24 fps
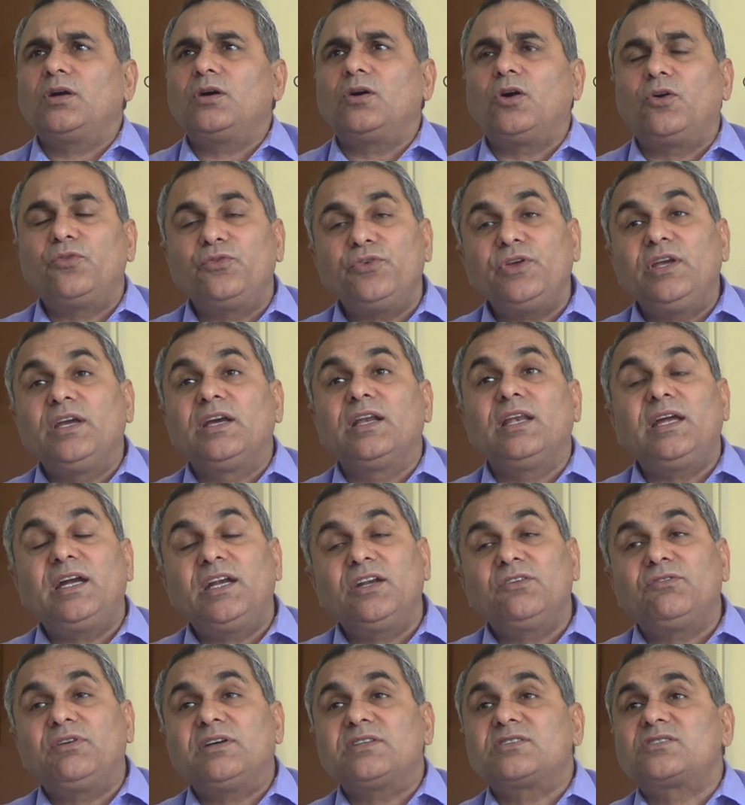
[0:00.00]
of
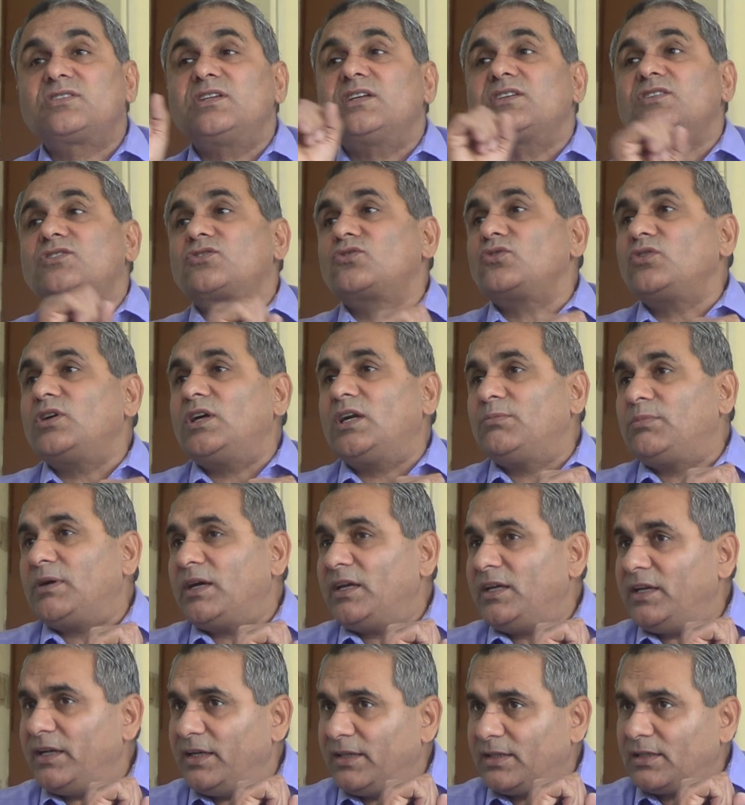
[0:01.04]
England was destroyed
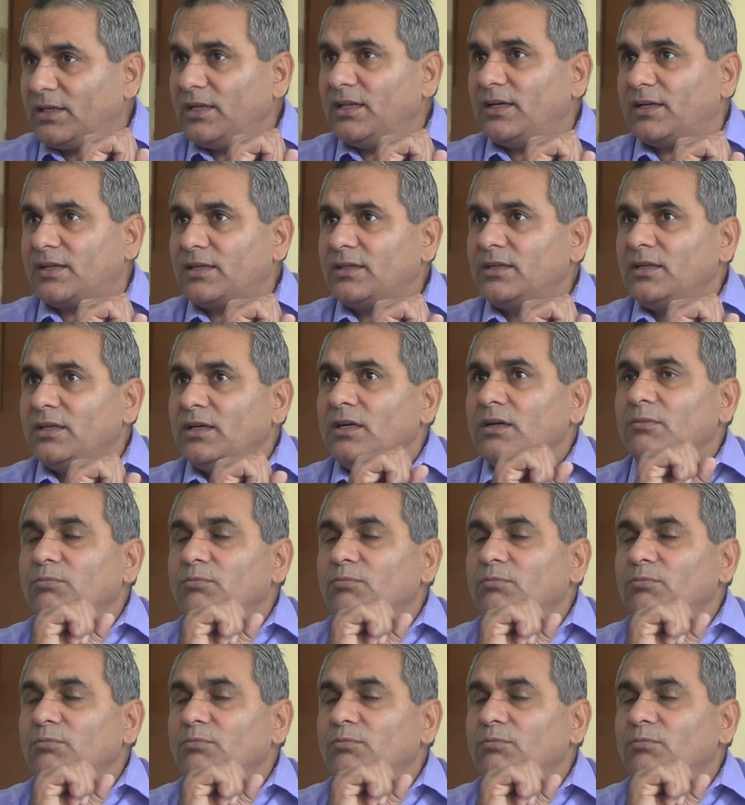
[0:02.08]
by Hitler,